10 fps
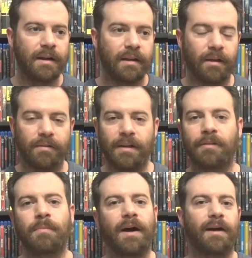you know
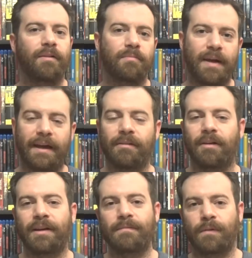death pile and
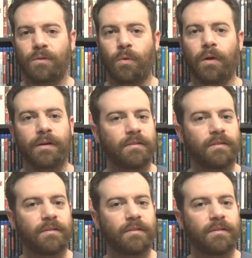backlog inventory